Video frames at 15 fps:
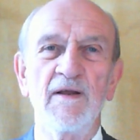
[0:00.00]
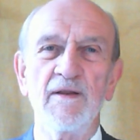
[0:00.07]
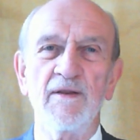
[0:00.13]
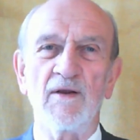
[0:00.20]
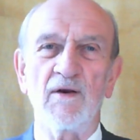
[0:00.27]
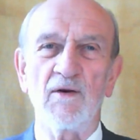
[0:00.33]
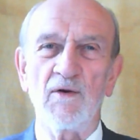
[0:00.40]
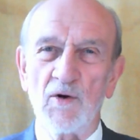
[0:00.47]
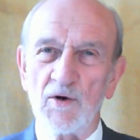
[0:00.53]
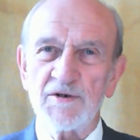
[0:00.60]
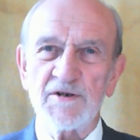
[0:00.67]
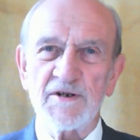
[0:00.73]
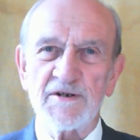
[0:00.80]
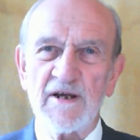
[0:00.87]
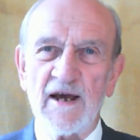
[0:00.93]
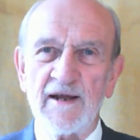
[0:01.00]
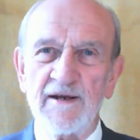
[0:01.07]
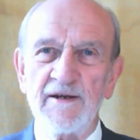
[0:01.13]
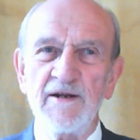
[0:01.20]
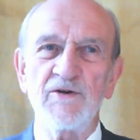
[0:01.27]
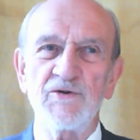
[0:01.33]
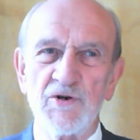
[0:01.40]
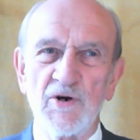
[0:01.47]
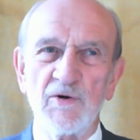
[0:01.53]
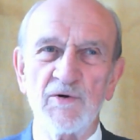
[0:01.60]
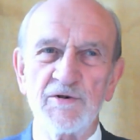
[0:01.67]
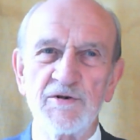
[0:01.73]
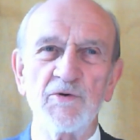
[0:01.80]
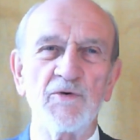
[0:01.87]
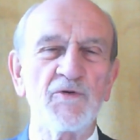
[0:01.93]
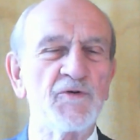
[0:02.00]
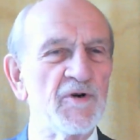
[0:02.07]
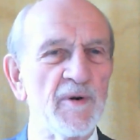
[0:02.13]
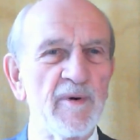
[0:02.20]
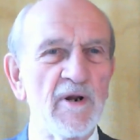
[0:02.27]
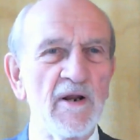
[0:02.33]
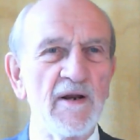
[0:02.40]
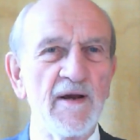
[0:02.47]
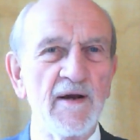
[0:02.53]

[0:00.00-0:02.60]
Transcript: The Law Society chose to criminally